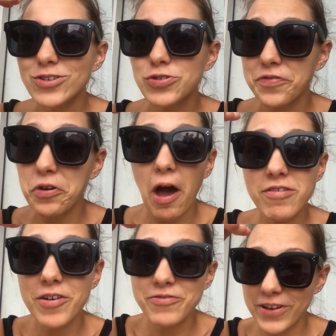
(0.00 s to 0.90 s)
So if you
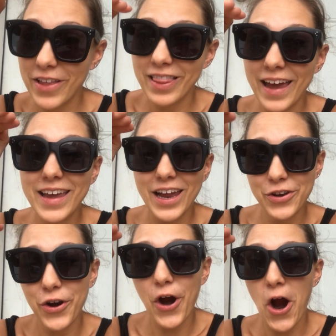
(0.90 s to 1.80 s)
ever feel like
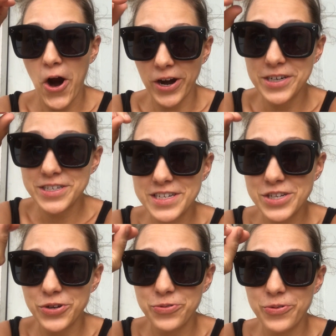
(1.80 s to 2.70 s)
in your heart
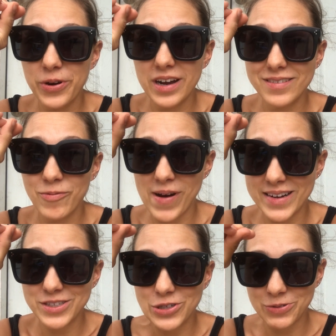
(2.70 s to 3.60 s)
you want
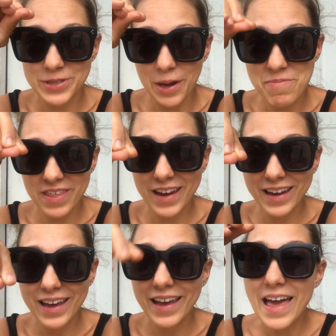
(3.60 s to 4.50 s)
to do something,
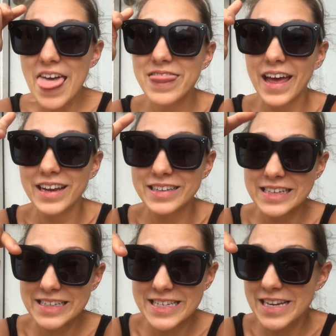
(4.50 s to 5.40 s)
then
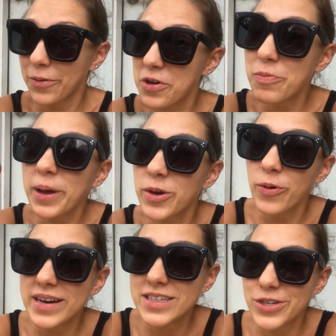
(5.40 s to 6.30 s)
stick with what you
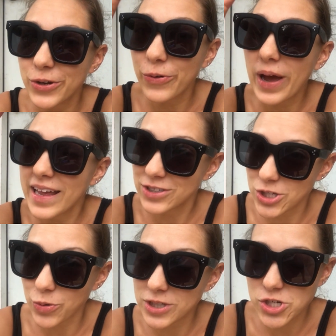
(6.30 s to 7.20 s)
want to do and
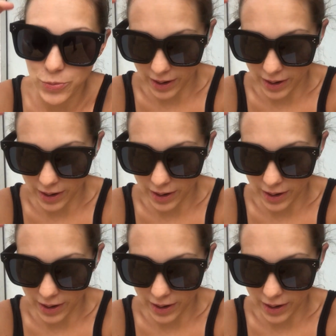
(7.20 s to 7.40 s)
do what you